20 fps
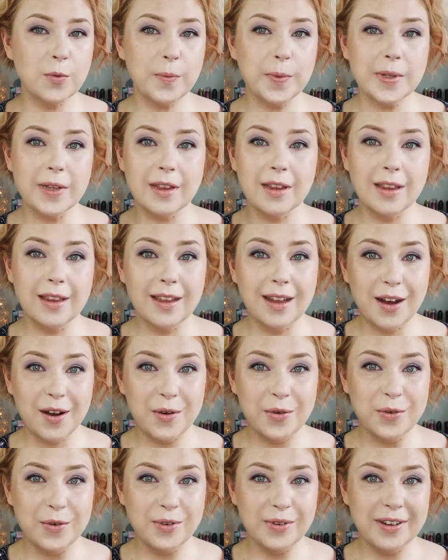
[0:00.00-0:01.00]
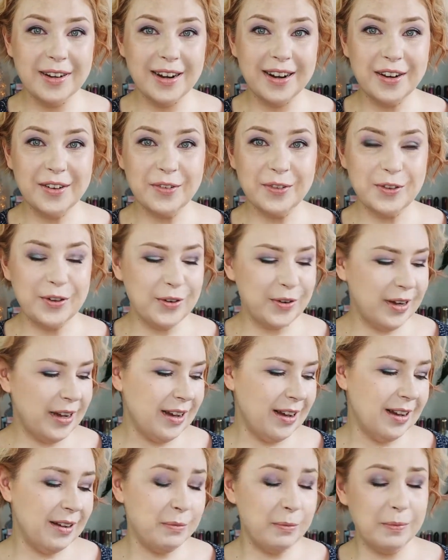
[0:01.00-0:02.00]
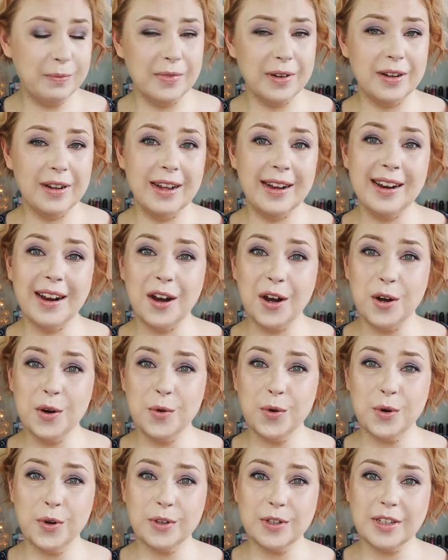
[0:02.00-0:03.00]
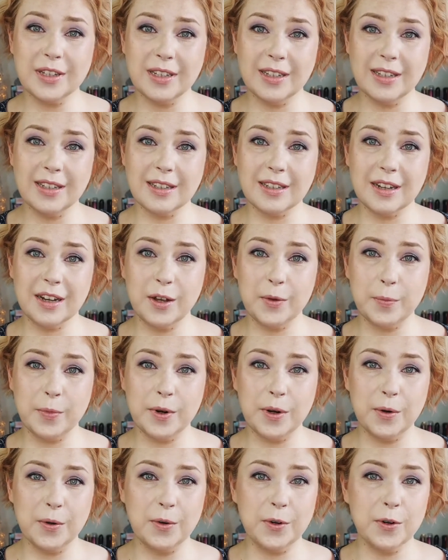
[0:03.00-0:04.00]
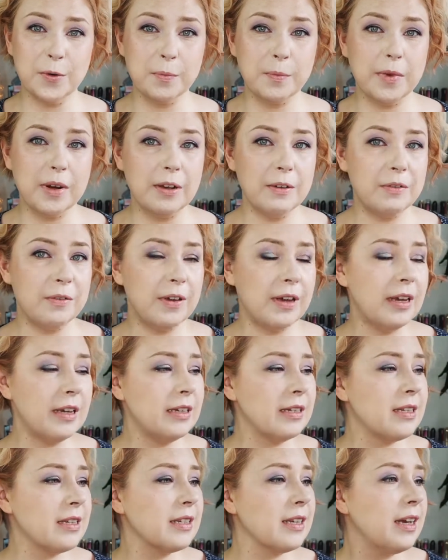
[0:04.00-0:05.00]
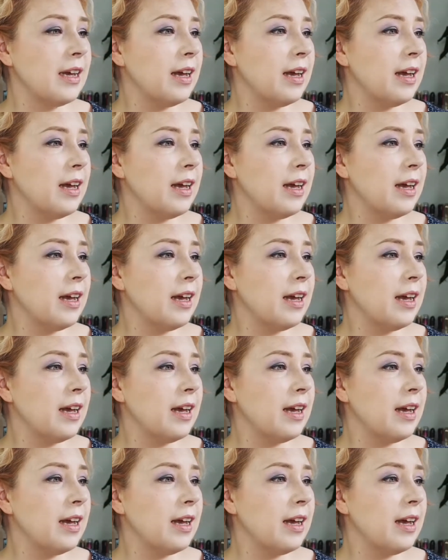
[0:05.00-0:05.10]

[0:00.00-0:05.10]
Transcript: But now, after an hour since I powdered my face,